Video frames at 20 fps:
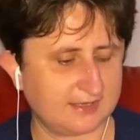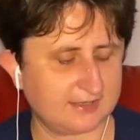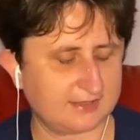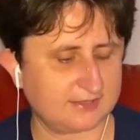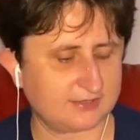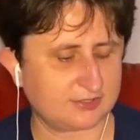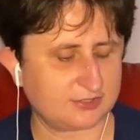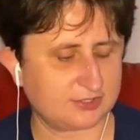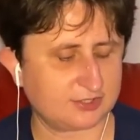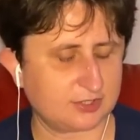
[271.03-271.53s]

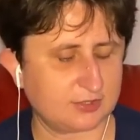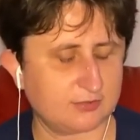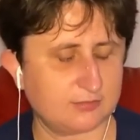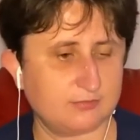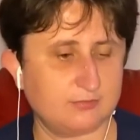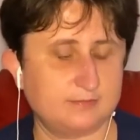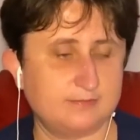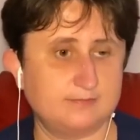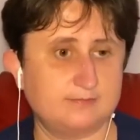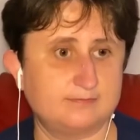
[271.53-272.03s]

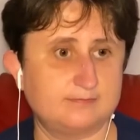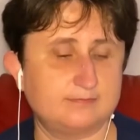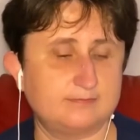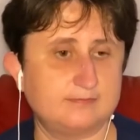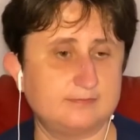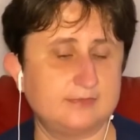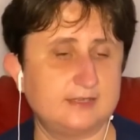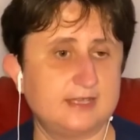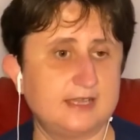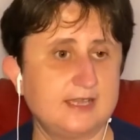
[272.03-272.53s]
so
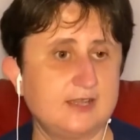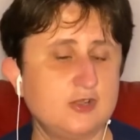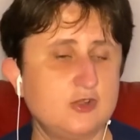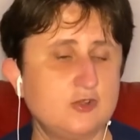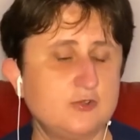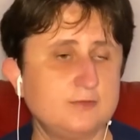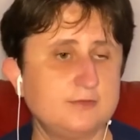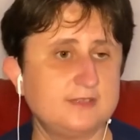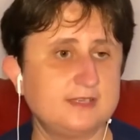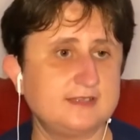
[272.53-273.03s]
i
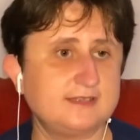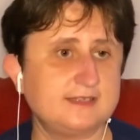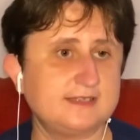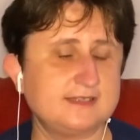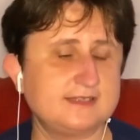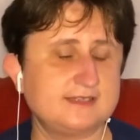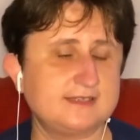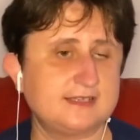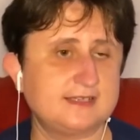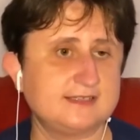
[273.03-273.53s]
hope that
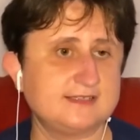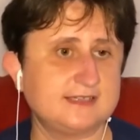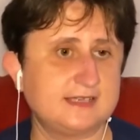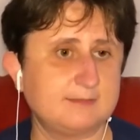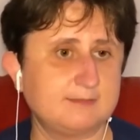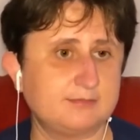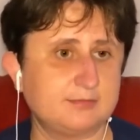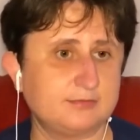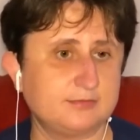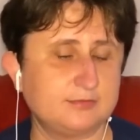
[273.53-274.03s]
these
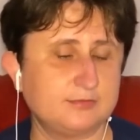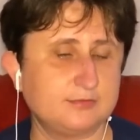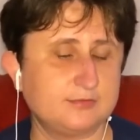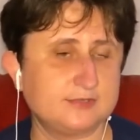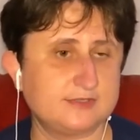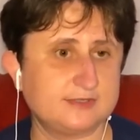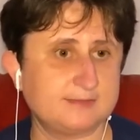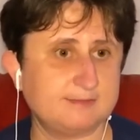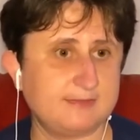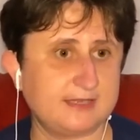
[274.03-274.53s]

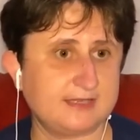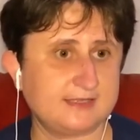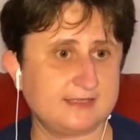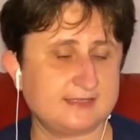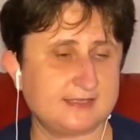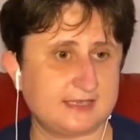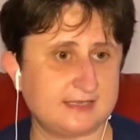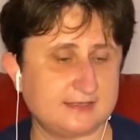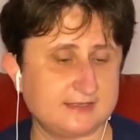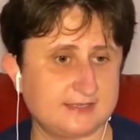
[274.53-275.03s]
examples make
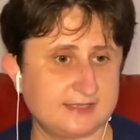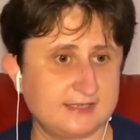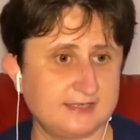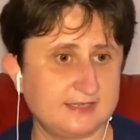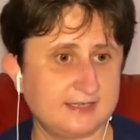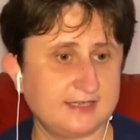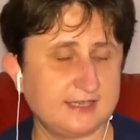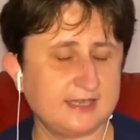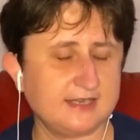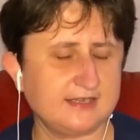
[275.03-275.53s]
sense and
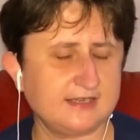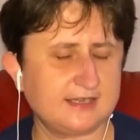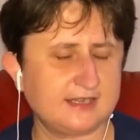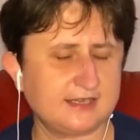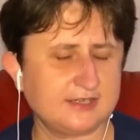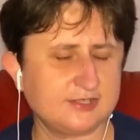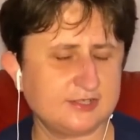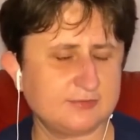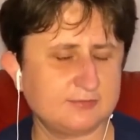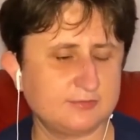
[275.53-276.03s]
again
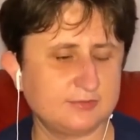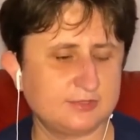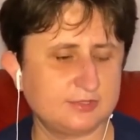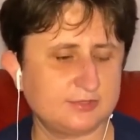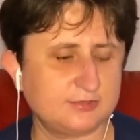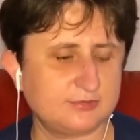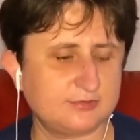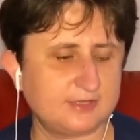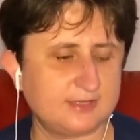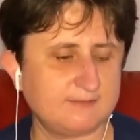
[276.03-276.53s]
i just
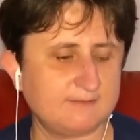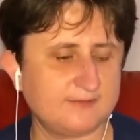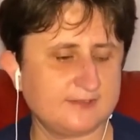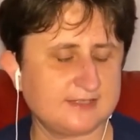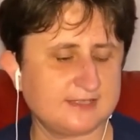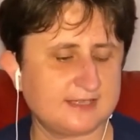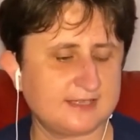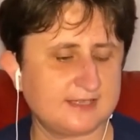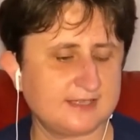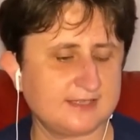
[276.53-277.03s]
wanted to
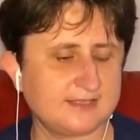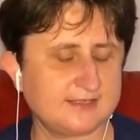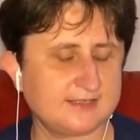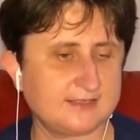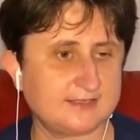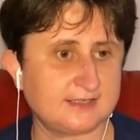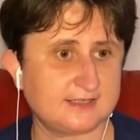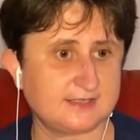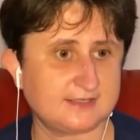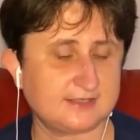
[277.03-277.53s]
emphasize
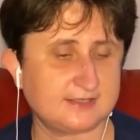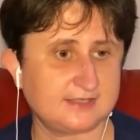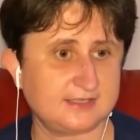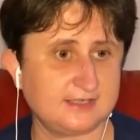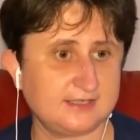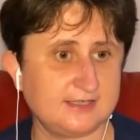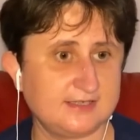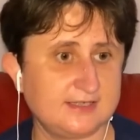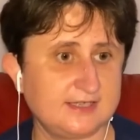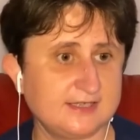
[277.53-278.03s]
that
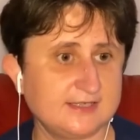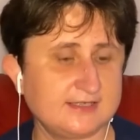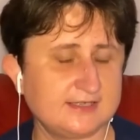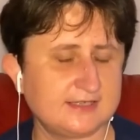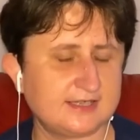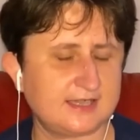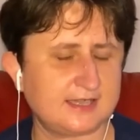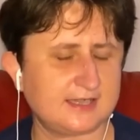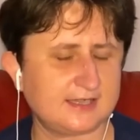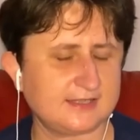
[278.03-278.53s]
in this
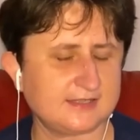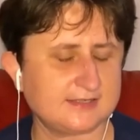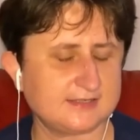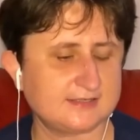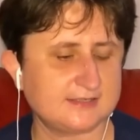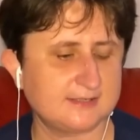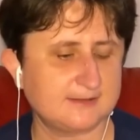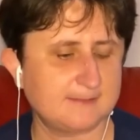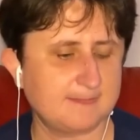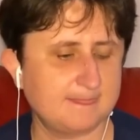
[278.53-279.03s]
case
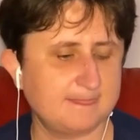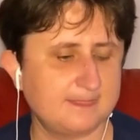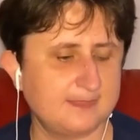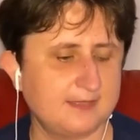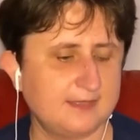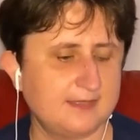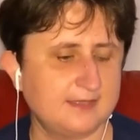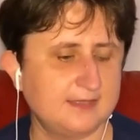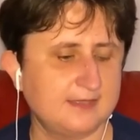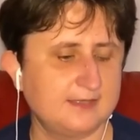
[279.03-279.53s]

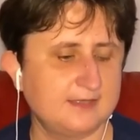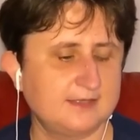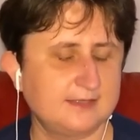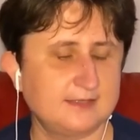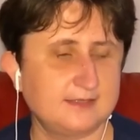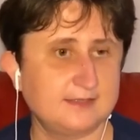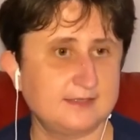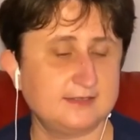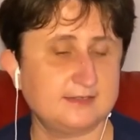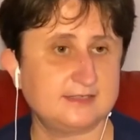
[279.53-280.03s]

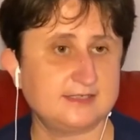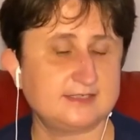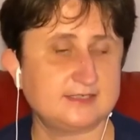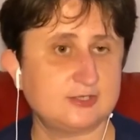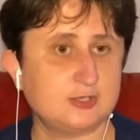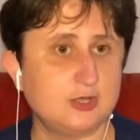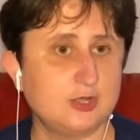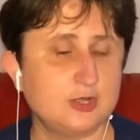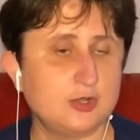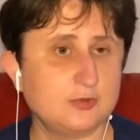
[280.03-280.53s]
this
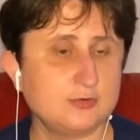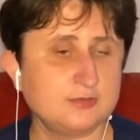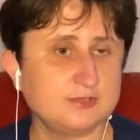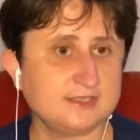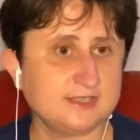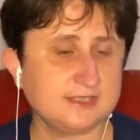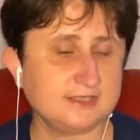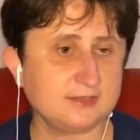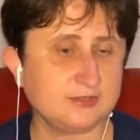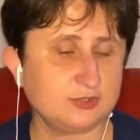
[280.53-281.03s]

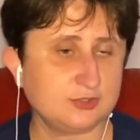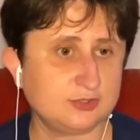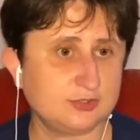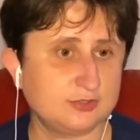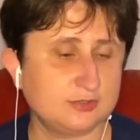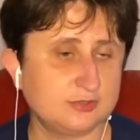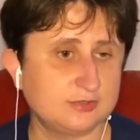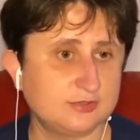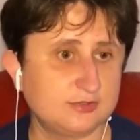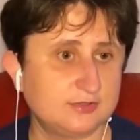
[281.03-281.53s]
closing
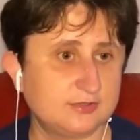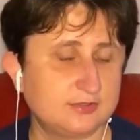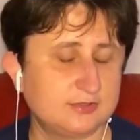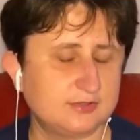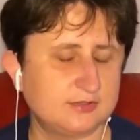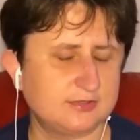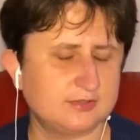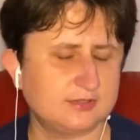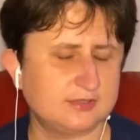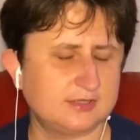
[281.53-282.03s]

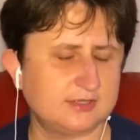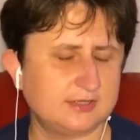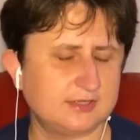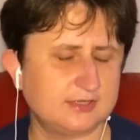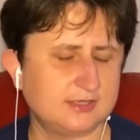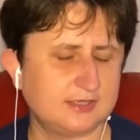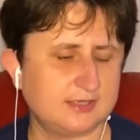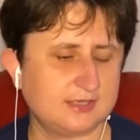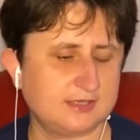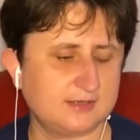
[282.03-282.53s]

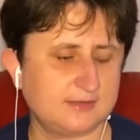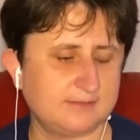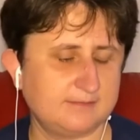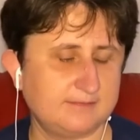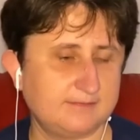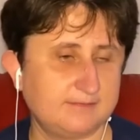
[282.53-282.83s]
um,